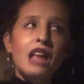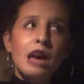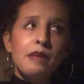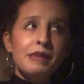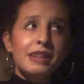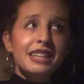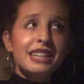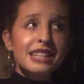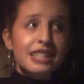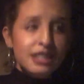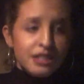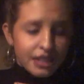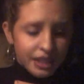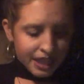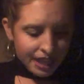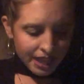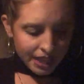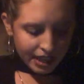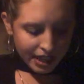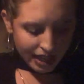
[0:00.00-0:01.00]
I mean, it is the
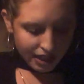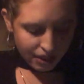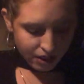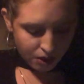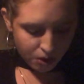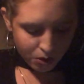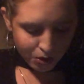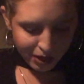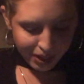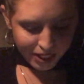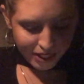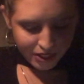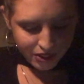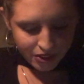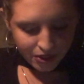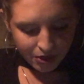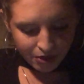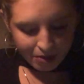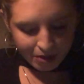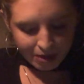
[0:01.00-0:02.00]
King and the Queen.
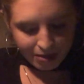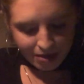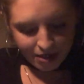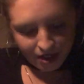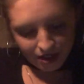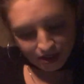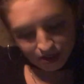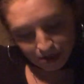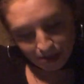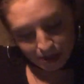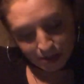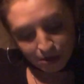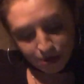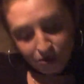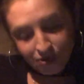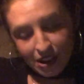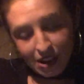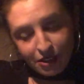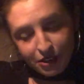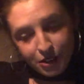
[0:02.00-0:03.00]
So maybe, I don't know, maybe
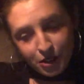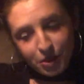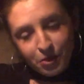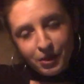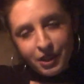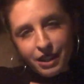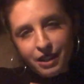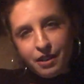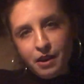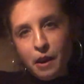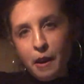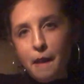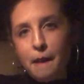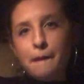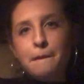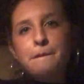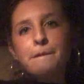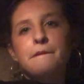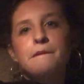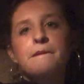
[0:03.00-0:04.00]
you found your Queen.
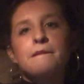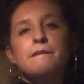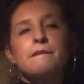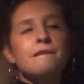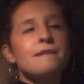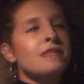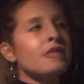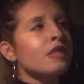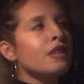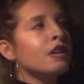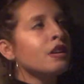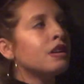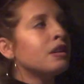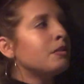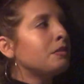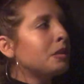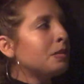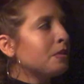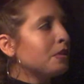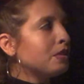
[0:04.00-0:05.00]

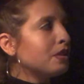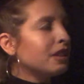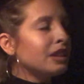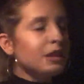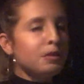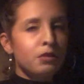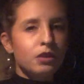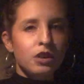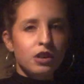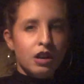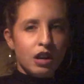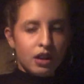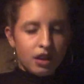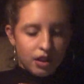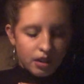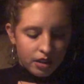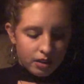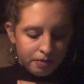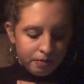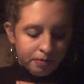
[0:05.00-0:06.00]
Maybe there's a Libra.
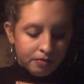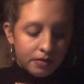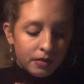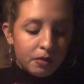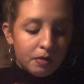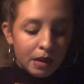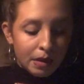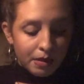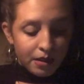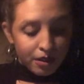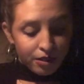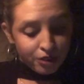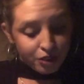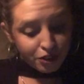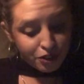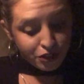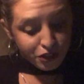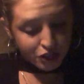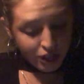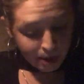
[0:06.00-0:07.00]
Uh, maybe there's
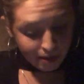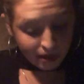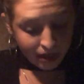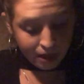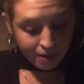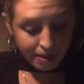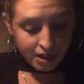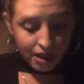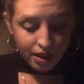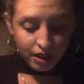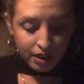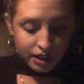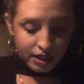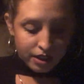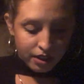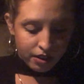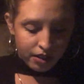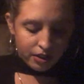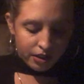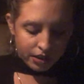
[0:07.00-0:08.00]
a Gemini male on
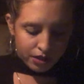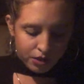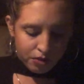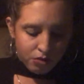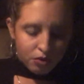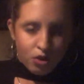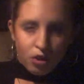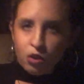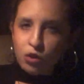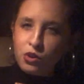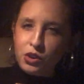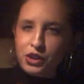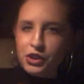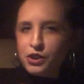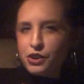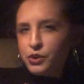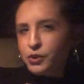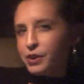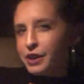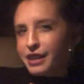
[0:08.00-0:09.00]
here and you know who
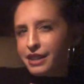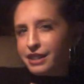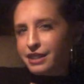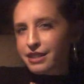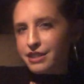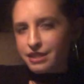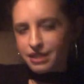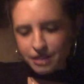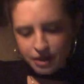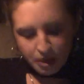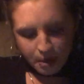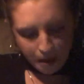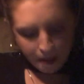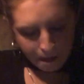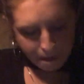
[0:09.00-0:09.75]
your Queen is.